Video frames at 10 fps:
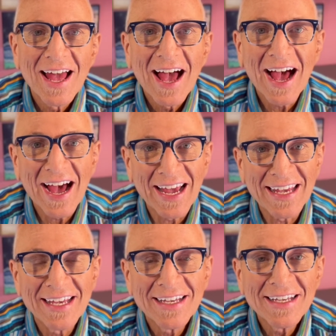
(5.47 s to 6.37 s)

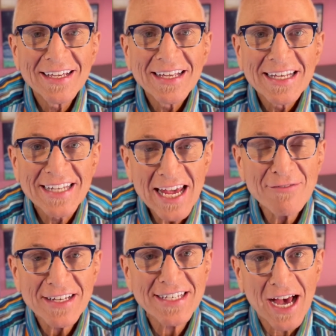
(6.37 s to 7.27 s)
Hi,
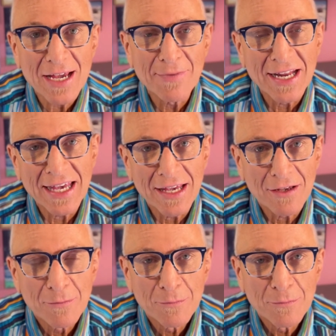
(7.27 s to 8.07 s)
David Tyreman here.